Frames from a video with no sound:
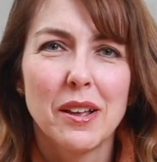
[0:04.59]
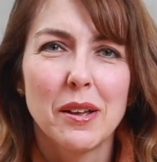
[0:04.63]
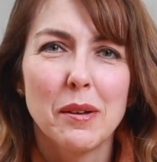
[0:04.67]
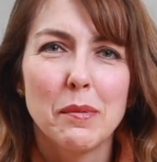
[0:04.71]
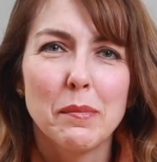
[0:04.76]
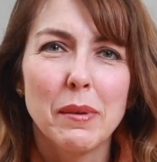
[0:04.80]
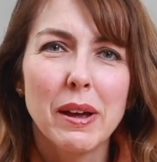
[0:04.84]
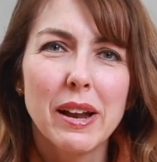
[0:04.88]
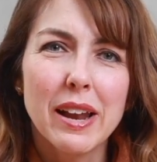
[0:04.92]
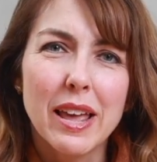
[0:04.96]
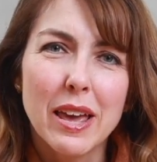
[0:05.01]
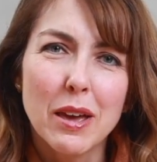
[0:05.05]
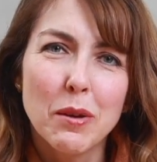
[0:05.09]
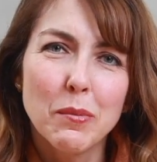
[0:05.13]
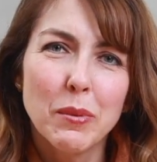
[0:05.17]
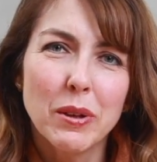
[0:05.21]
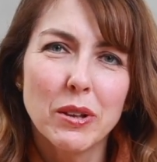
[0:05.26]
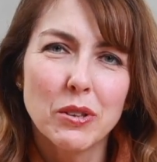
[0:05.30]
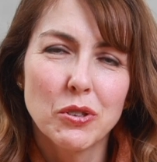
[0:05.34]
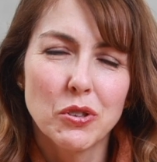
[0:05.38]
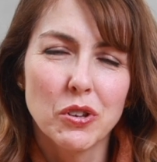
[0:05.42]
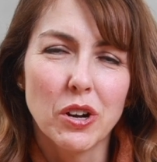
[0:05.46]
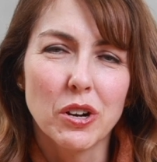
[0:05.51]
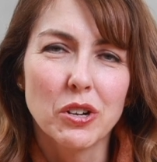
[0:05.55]
My name
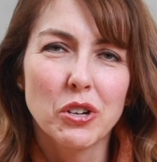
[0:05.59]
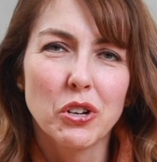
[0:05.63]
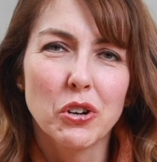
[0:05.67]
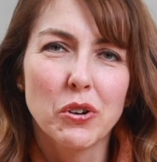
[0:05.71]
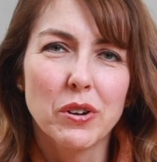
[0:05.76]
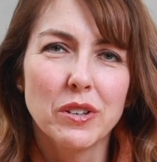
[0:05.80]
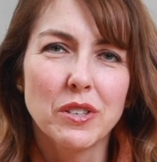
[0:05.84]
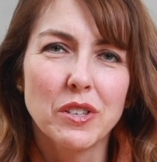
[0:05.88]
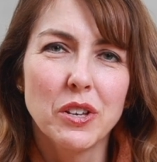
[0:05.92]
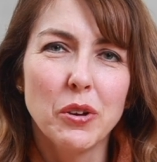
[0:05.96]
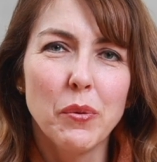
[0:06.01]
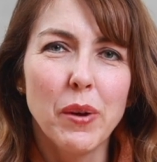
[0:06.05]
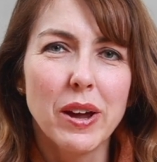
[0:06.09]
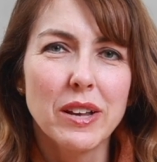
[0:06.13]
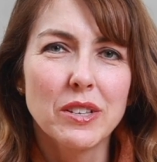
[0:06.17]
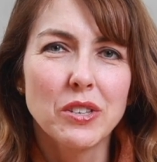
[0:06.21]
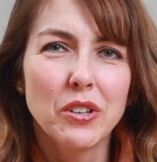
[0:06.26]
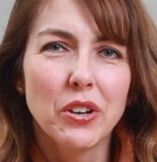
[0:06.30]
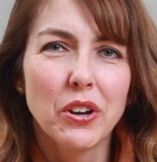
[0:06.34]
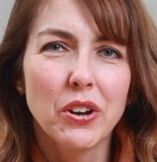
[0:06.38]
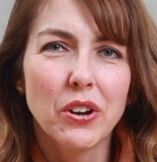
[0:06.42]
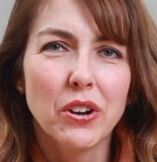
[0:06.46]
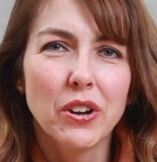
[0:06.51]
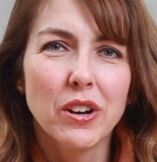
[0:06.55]
is Dr. Christy
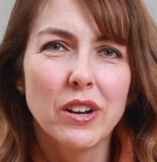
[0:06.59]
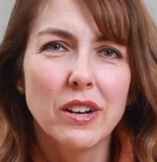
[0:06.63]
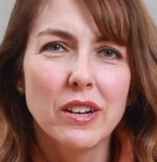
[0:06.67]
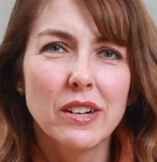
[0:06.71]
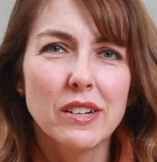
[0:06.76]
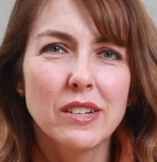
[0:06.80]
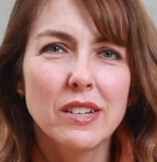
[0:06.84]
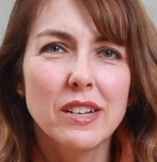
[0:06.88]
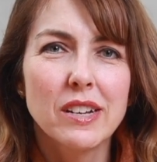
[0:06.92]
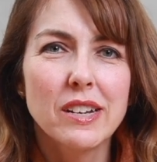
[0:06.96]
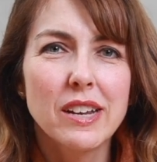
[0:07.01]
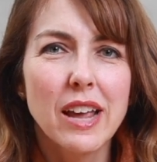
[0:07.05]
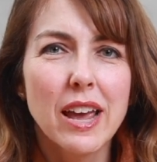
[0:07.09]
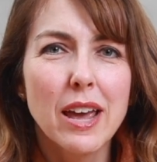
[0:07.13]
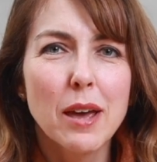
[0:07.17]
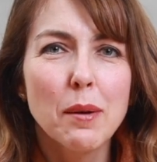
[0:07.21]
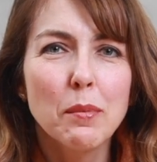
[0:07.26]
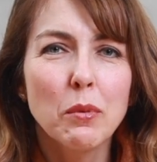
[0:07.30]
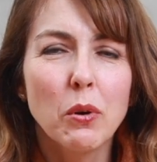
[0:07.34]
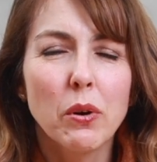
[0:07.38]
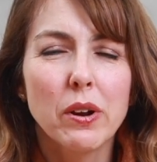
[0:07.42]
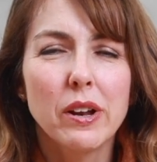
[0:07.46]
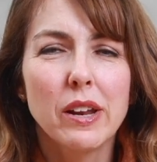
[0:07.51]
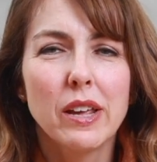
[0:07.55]
Reisinger, and today
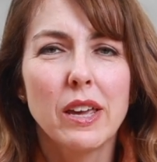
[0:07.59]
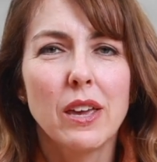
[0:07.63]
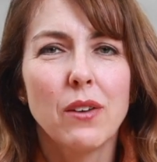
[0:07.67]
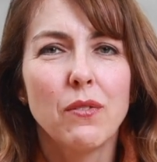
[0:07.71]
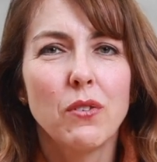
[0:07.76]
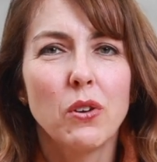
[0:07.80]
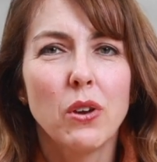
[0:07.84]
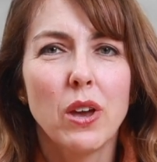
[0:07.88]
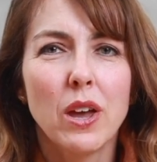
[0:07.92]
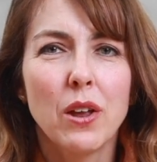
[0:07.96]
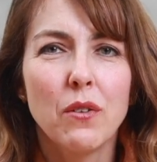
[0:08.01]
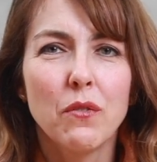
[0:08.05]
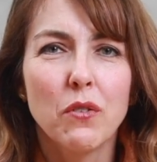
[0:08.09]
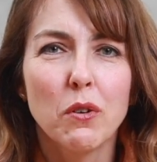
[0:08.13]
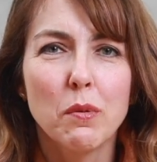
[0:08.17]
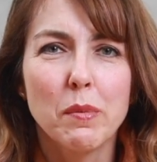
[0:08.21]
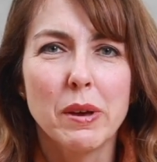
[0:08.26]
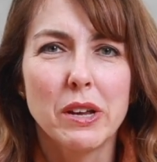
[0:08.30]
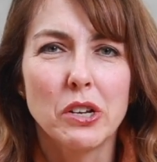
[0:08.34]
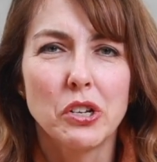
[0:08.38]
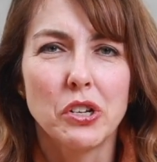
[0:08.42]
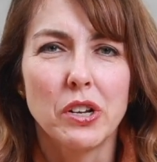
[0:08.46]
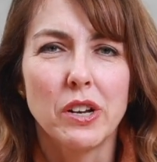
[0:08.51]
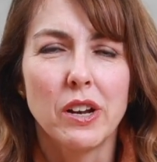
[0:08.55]
I'm going to give you
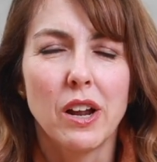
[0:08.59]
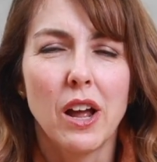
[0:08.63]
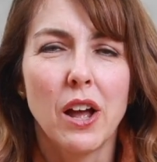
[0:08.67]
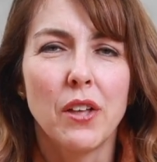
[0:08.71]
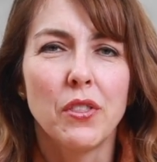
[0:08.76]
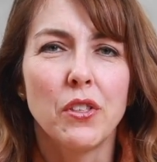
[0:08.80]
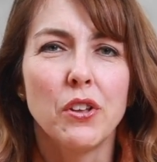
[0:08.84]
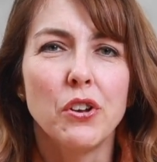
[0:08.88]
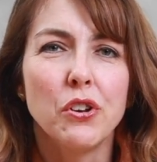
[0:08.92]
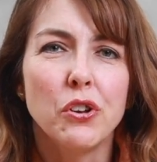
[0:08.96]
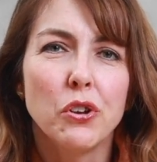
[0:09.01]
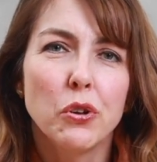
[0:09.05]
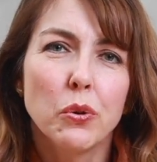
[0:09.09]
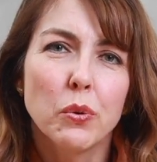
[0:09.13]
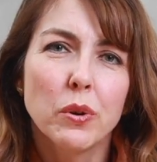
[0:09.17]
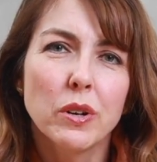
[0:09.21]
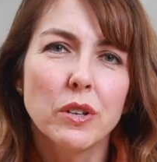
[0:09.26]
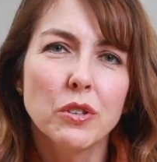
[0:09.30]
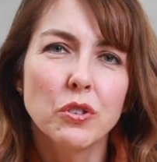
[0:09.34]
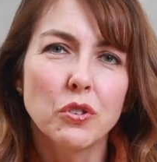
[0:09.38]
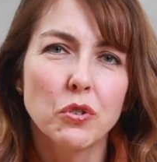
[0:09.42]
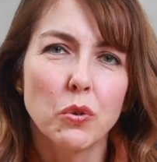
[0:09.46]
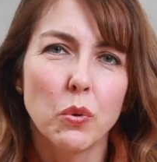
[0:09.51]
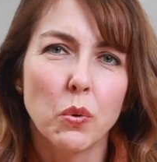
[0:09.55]
information on the
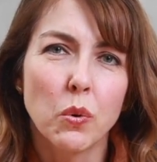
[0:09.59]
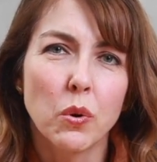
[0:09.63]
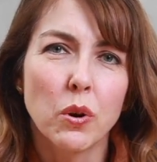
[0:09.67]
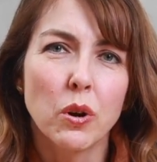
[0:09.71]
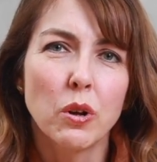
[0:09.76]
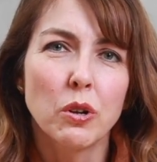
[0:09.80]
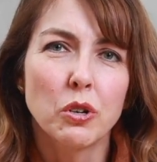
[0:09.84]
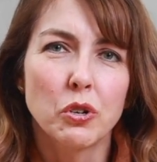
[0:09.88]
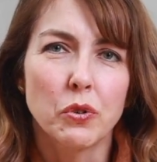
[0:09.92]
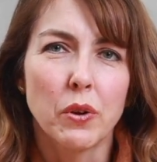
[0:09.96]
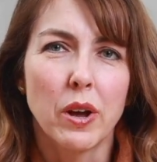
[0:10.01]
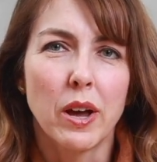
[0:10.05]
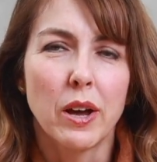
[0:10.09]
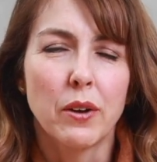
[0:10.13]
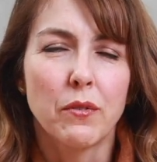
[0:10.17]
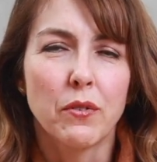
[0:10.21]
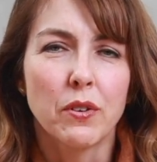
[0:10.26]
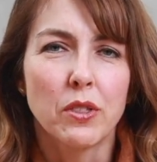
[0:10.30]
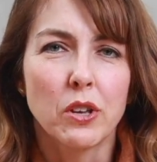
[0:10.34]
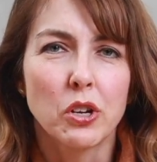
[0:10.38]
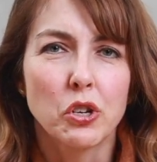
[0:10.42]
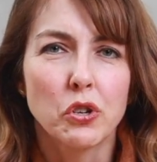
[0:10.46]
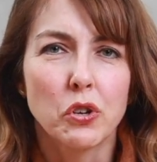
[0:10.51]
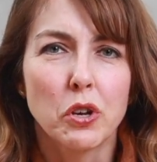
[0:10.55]
newest oral drug
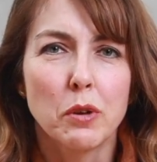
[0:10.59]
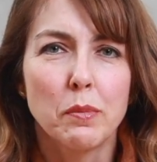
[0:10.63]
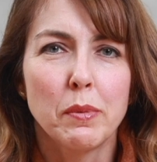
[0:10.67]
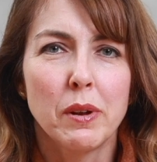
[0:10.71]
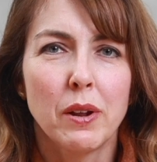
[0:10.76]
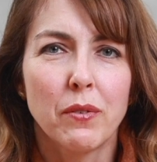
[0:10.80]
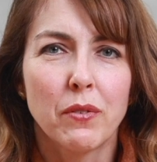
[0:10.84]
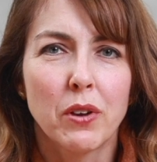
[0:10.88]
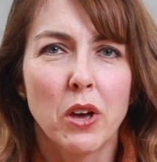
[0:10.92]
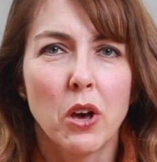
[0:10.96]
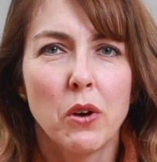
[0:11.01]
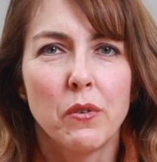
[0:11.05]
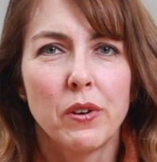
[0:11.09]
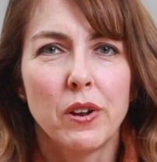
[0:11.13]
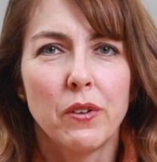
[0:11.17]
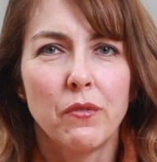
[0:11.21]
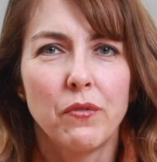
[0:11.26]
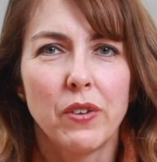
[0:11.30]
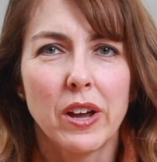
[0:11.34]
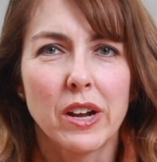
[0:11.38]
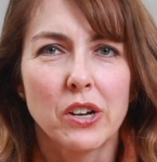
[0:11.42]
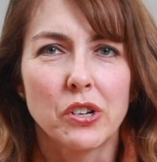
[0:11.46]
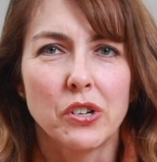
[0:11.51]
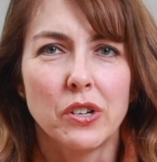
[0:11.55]
for the treatment of COVID
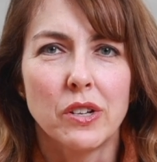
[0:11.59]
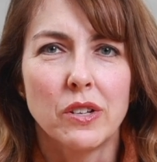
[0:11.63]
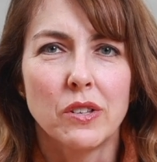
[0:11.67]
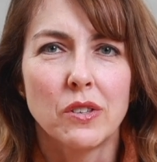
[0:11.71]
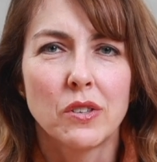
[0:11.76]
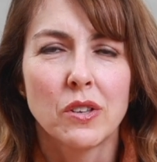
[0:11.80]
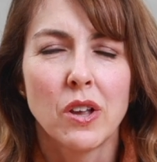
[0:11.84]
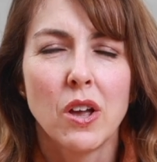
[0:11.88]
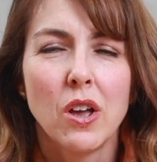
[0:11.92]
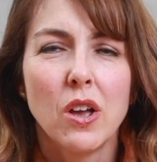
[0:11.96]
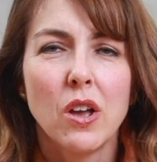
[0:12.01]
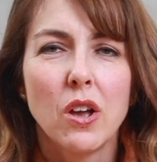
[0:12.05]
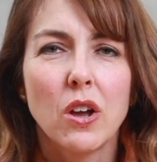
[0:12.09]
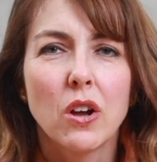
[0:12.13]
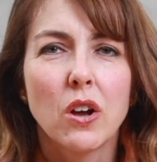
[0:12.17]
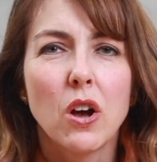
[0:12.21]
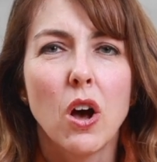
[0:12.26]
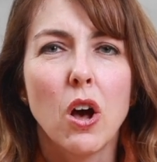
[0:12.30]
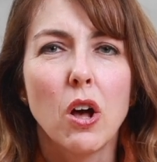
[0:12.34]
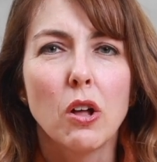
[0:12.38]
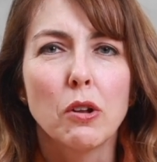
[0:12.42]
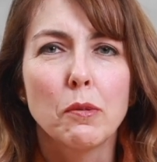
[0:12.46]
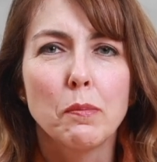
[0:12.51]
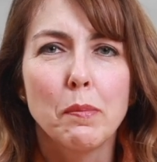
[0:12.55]
infections
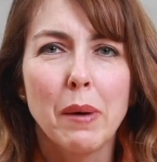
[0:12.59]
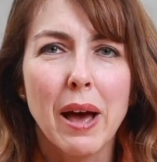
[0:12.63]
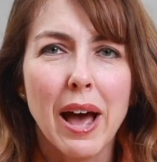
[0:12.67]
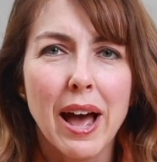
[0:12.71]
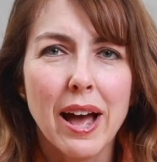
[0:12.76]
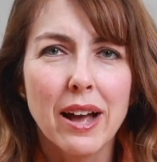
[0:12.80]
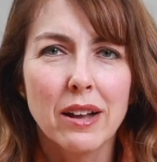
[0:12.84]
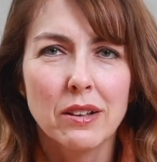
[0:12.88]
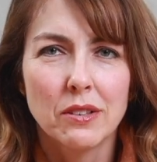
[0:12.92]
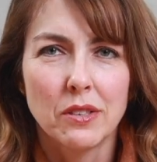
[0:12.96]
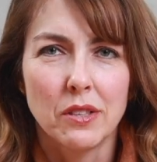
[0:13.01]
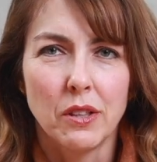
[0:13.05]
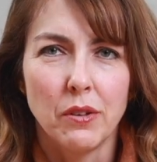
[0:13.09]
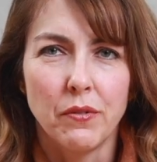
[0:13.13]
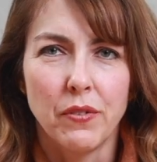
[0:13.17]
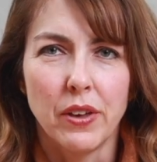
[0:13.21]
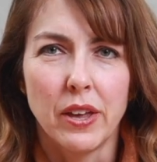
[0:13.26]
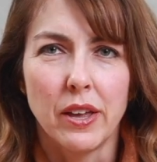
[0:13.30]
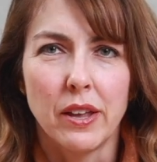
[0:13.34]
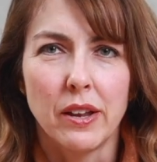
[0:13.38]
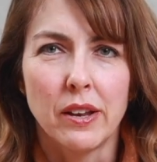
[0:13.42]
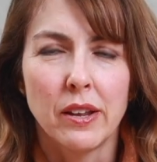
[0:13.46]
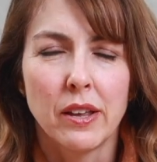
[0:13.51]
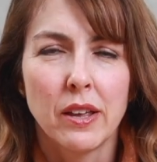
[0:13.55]
called
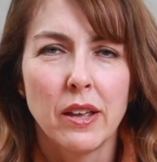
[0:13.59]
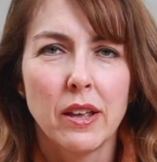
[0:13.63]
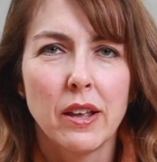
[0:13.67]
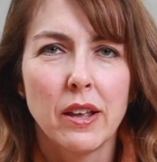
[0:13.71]
Paxlovid